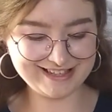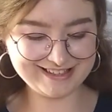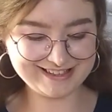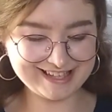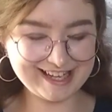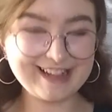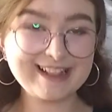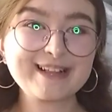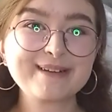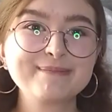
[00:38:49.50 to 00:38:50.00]

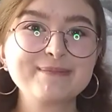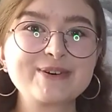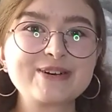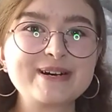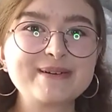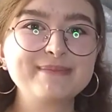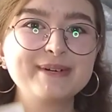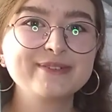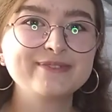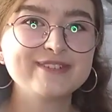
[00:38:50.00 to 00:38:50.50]
talk more
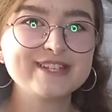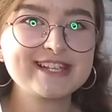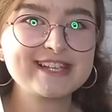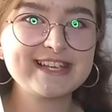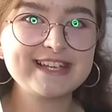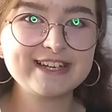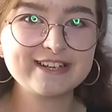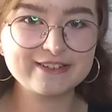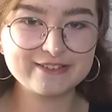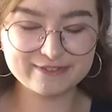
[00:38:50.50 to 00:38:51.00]
about this
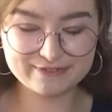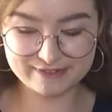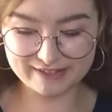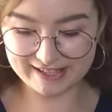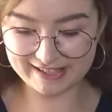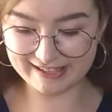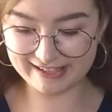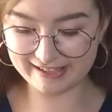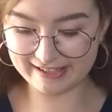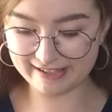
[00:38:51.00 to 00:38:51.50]
King of
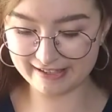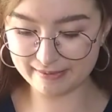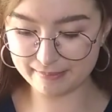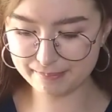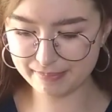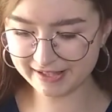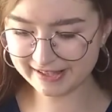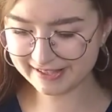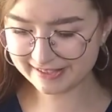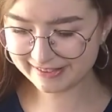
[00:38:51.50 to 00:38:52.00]

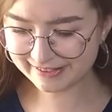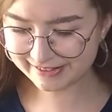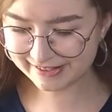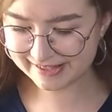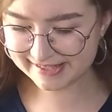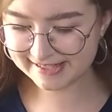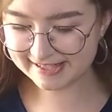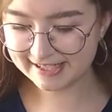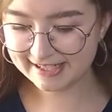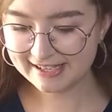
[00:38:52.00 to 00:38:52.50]

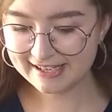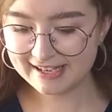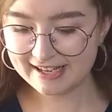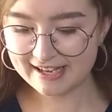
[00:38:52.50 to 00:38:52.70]
Pentacles,